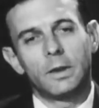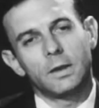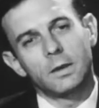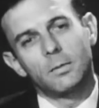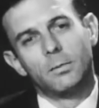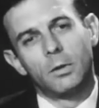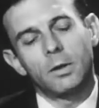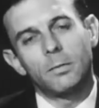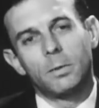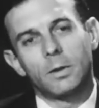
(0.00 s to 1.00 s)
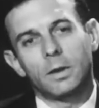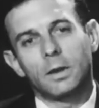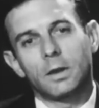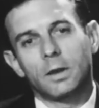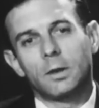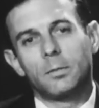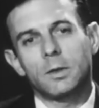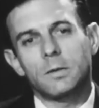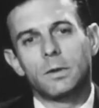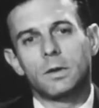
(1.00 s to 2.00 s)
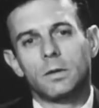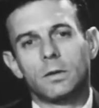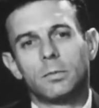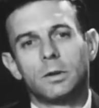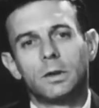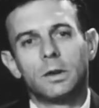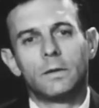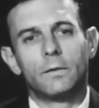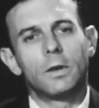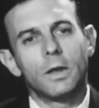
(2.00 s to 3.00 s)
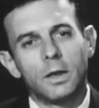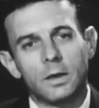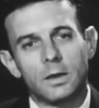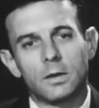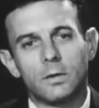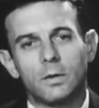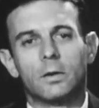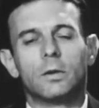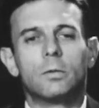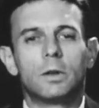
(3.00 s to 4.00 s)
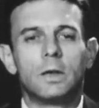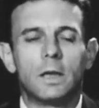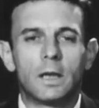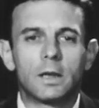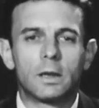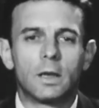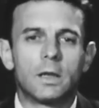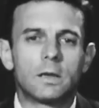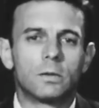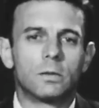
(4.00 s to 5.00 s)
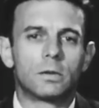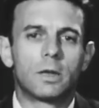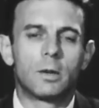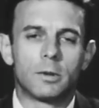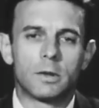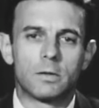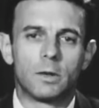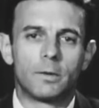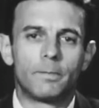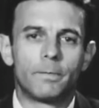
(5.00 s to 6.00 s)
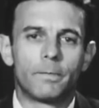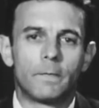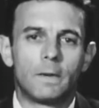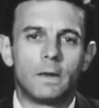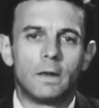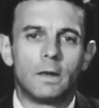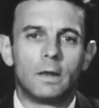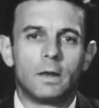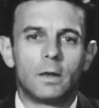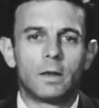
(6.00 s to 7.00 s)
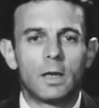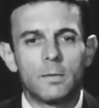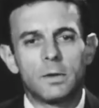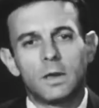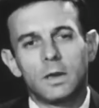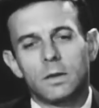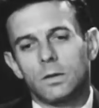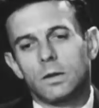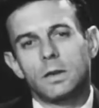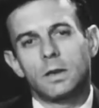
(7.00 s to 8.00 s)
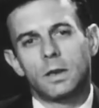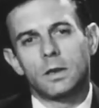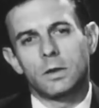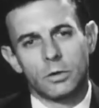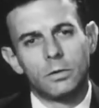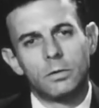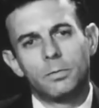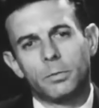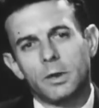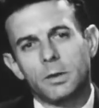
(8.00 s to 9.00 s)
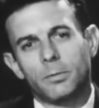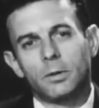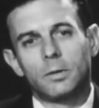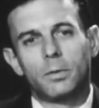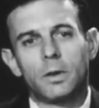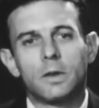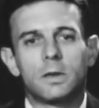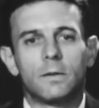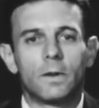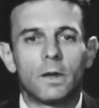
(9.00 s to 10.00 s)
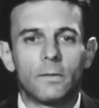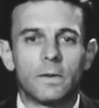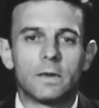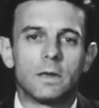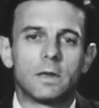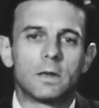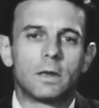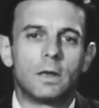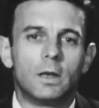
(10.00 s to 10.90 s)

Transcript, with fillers: but more important, it must be suitable for any student who would elect high school chemistry. The Chem Study course has two principal points of emphasis.